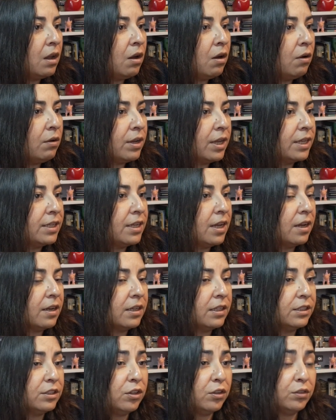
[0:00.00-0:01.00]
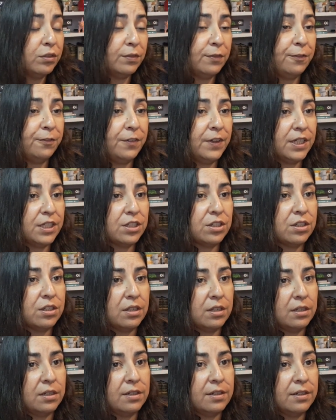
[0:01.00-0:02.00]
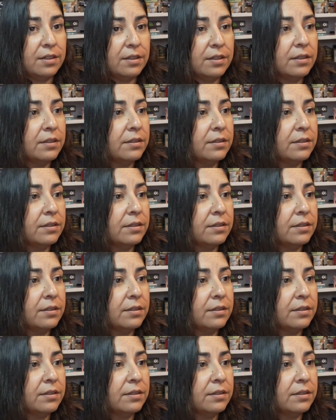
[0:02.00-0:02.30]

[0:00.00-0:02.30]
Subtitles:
Okay, young adult fiction.